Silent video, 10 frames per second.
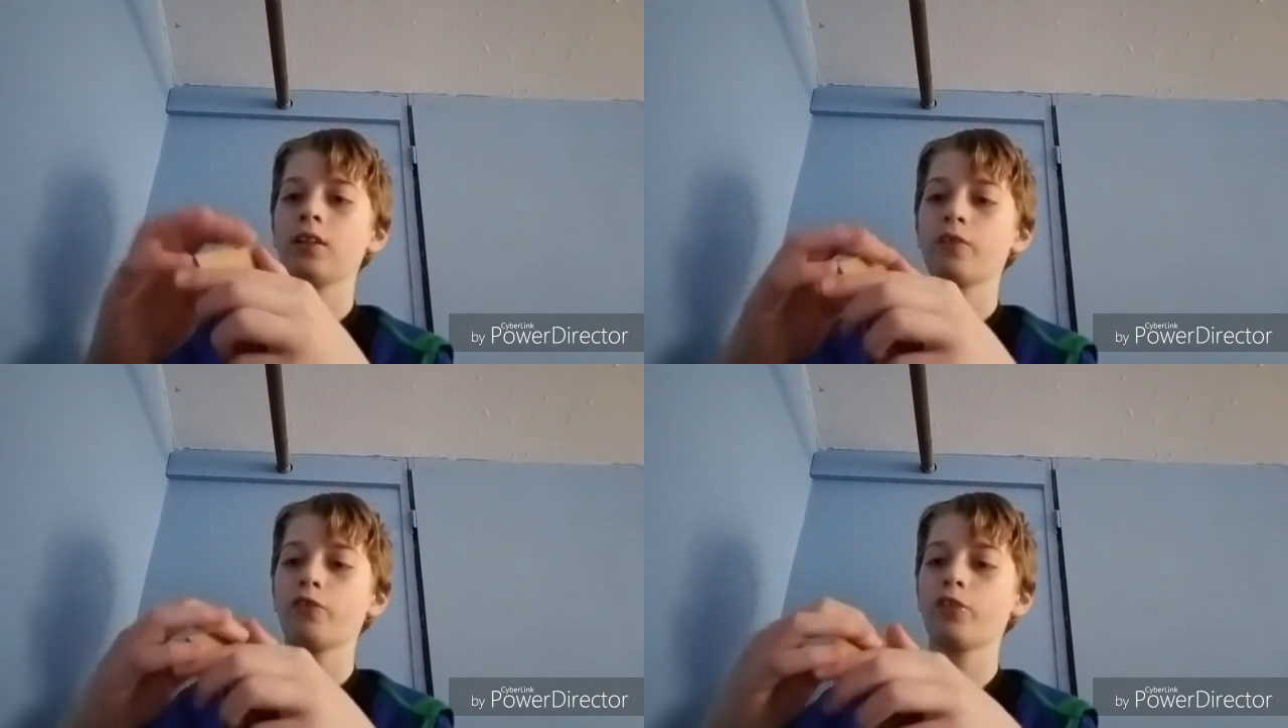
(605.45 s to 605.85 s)

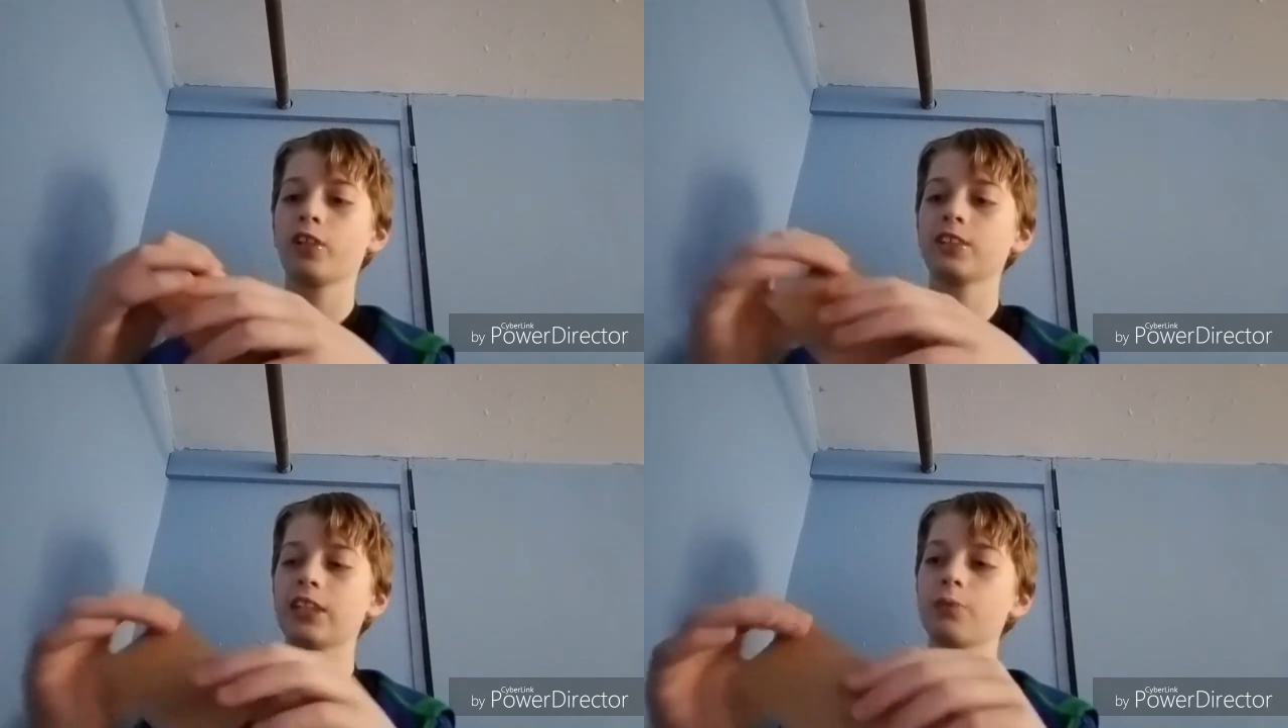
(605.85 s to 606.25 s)
for
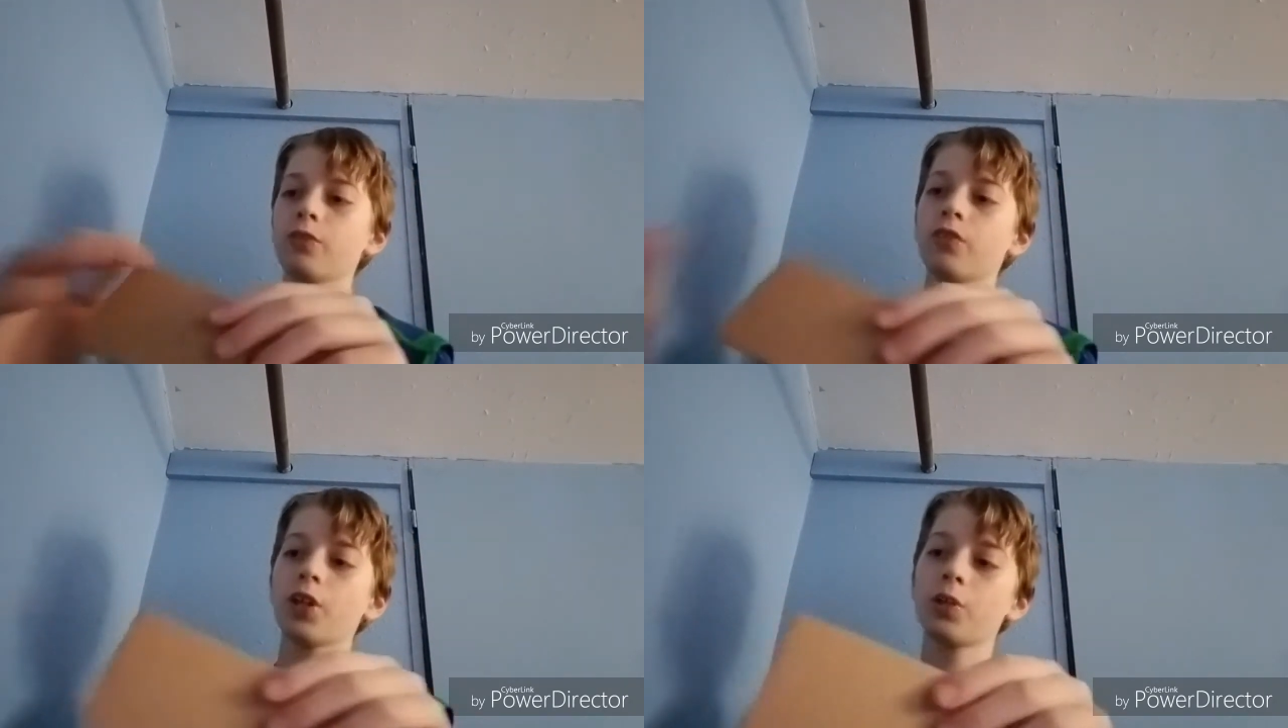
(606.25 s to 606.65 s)

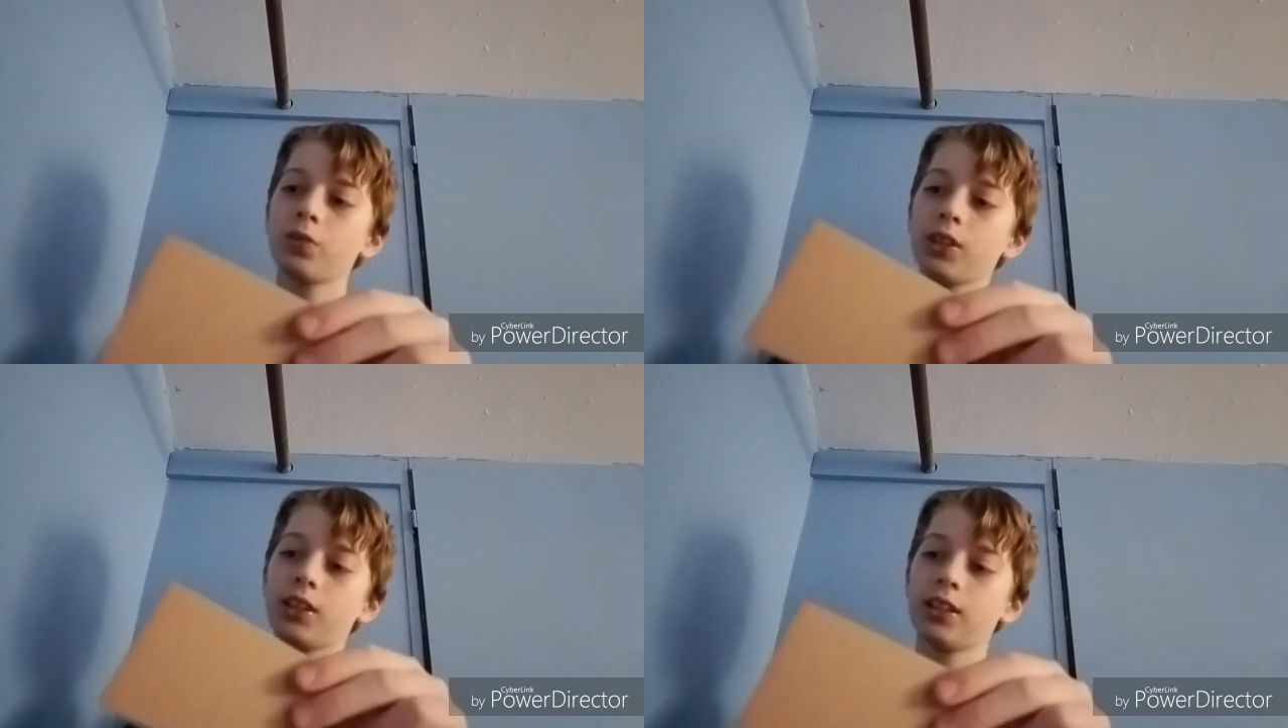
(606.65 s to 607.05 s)
example
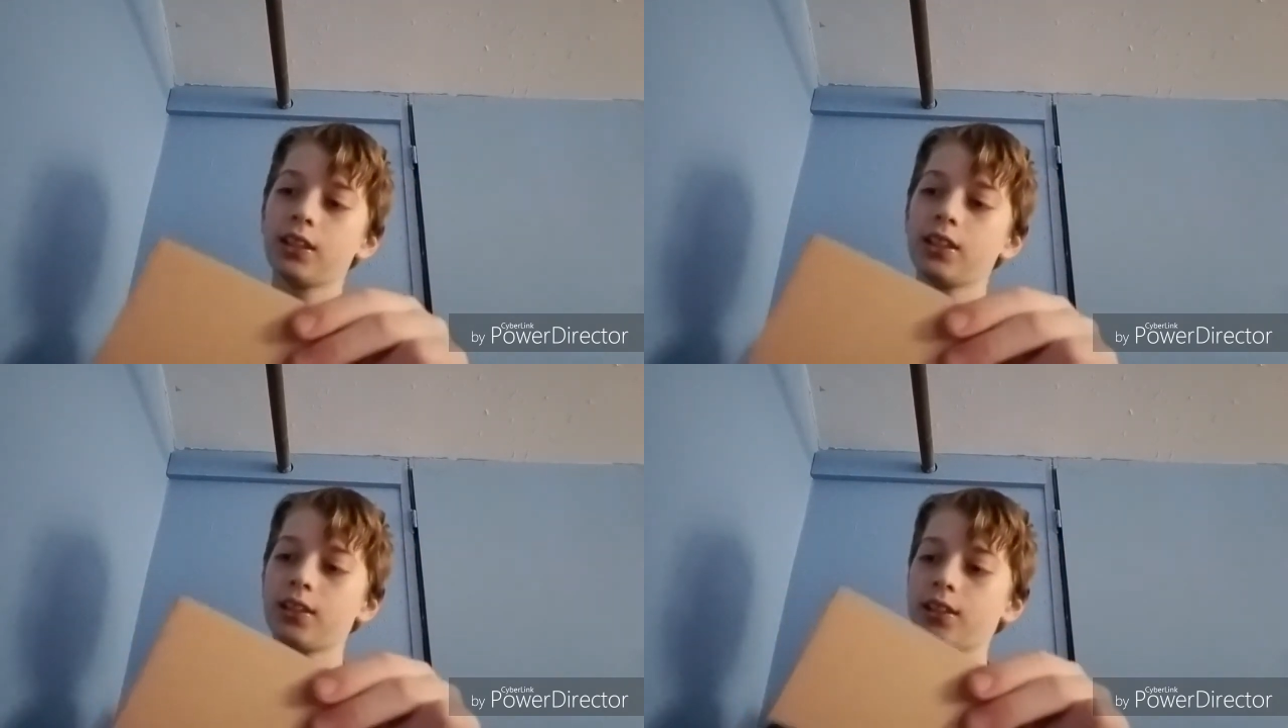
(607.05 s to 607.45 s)
phone,
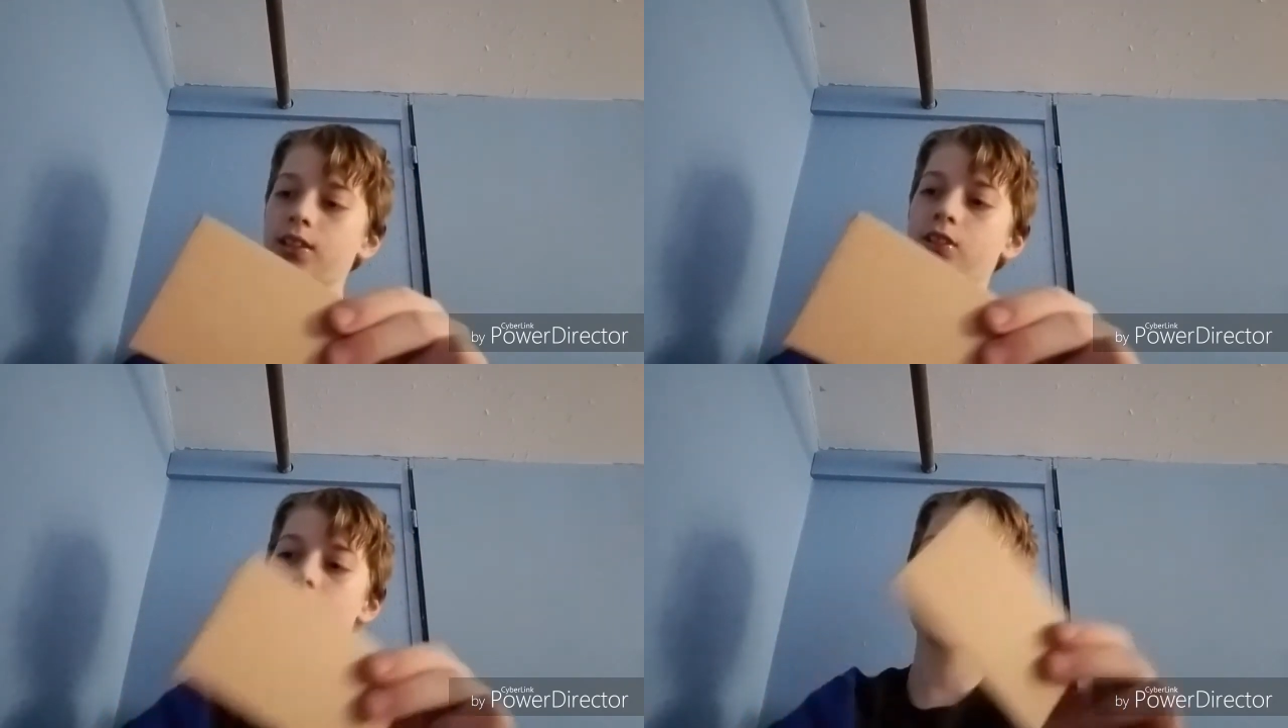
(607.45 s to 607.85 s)

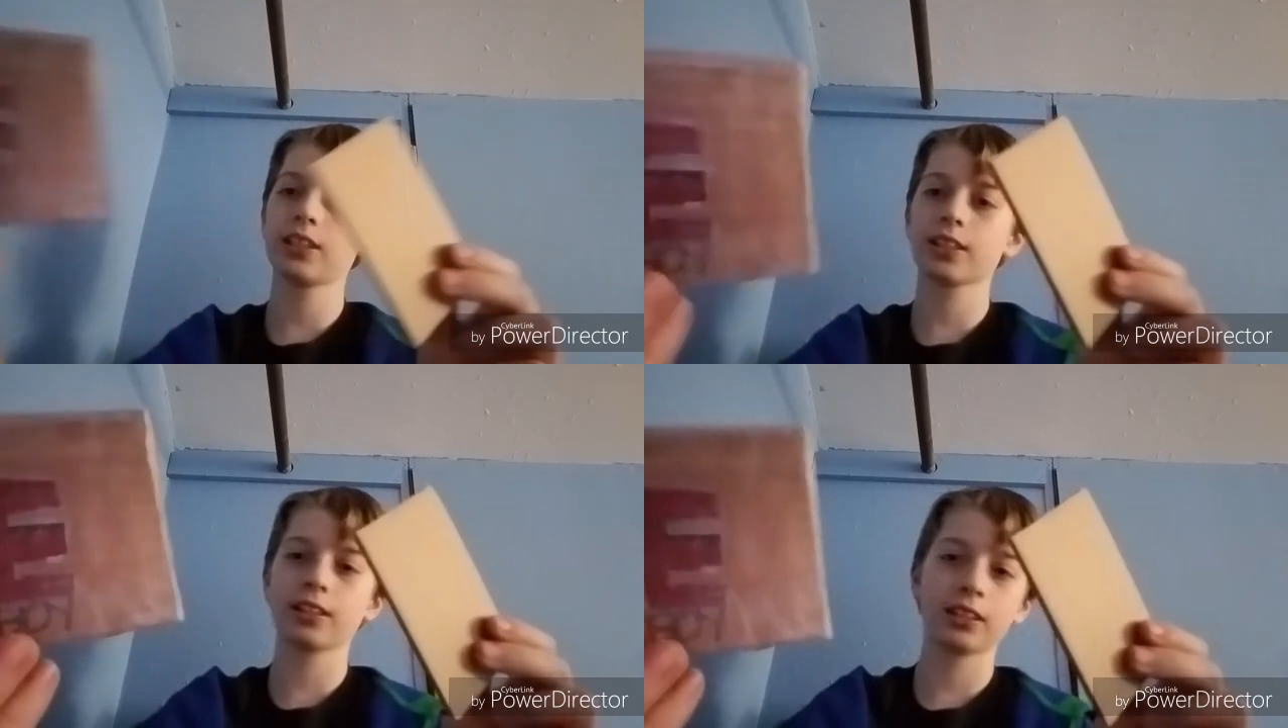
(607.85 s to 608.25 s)
just like the